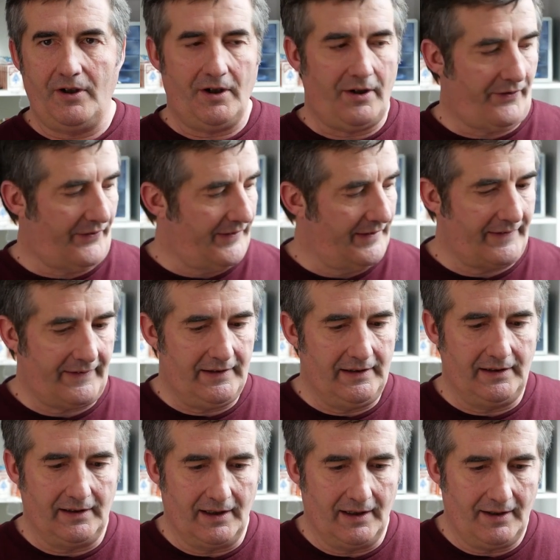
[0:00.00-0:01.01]
for
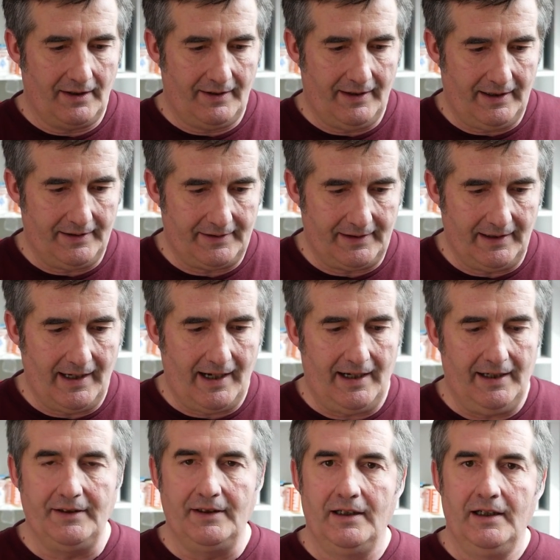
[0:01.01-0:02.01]

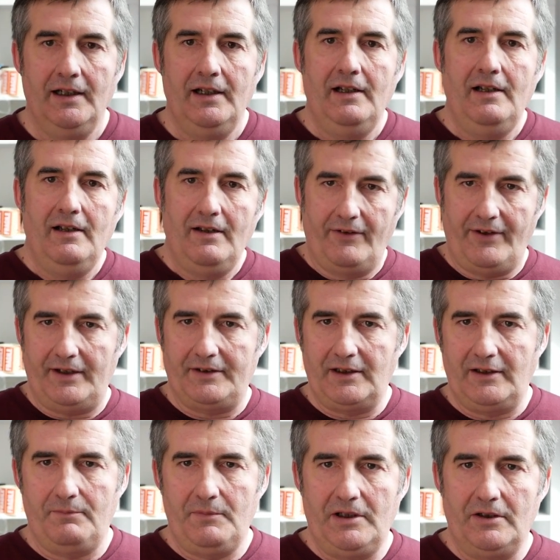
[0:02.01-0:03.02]
$16.99. That
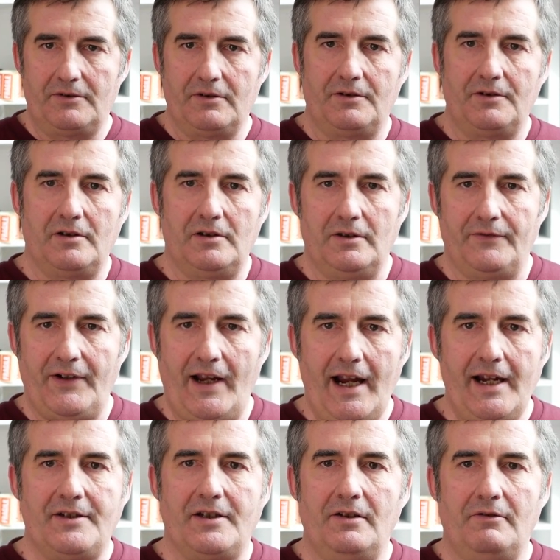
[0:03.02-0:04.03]
gives me a total of
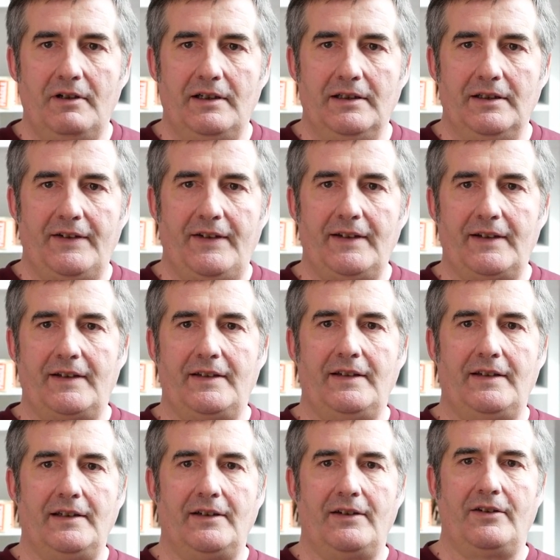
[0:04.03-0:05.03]

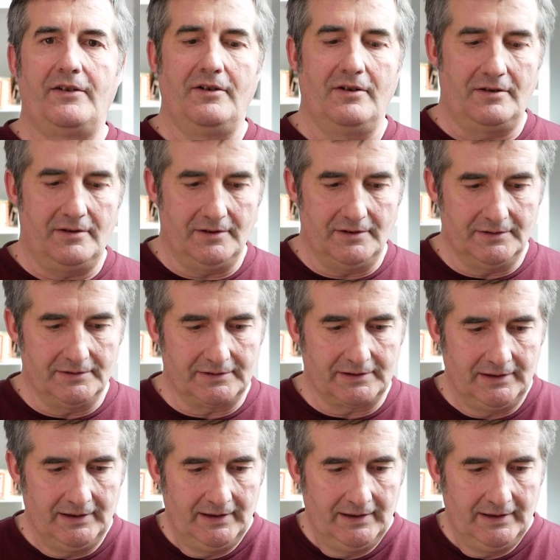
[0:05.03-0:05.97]
€866.49.